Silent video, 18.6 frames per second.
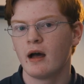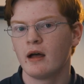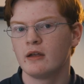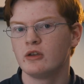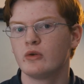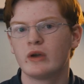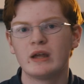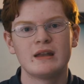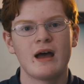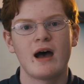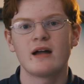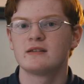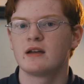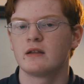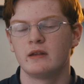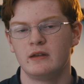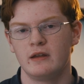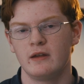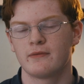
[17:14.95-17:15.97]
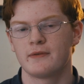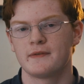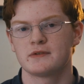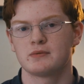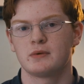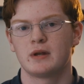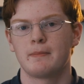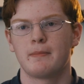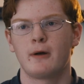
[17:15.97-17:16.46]
You cannot tell the
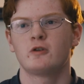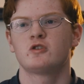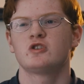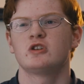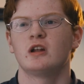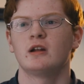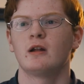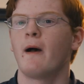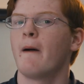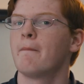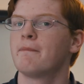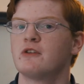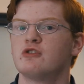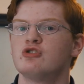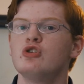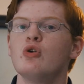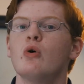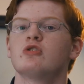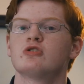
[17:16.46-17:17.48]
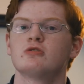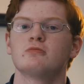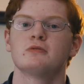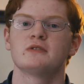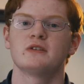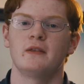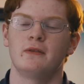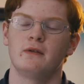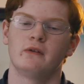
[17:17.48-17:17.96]
difference when I punch in at up to
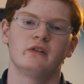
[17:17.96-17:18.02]
200%.